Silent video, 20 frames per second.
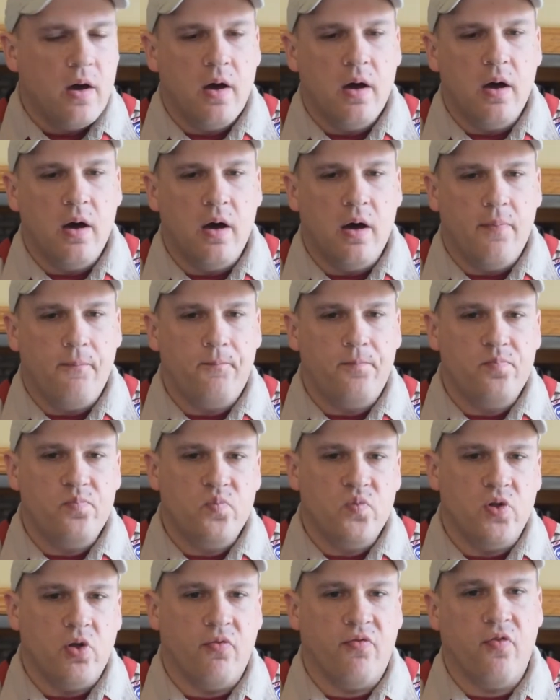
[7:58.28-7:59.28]

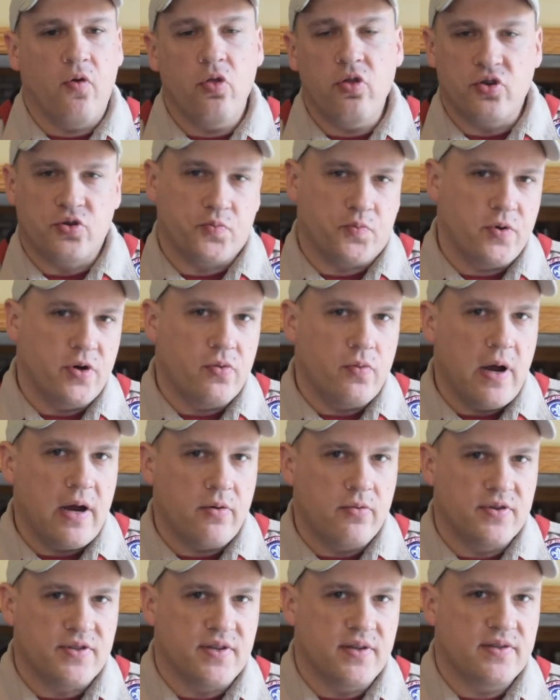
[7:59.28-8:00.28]
You know, for those
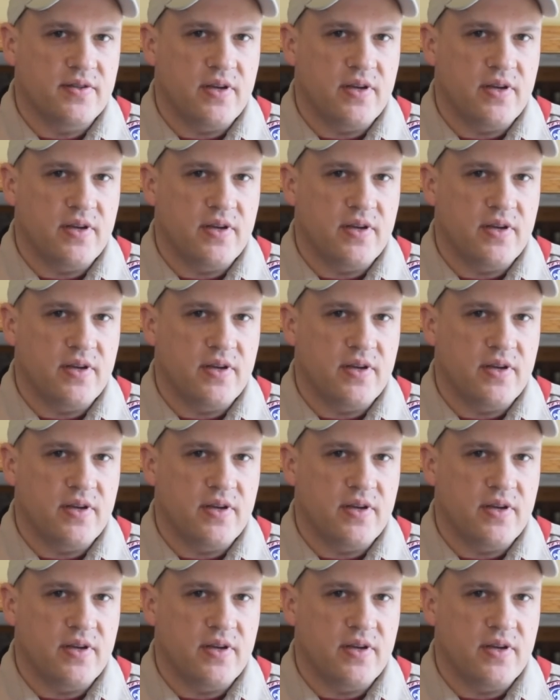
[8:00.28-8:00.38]
prerequisites,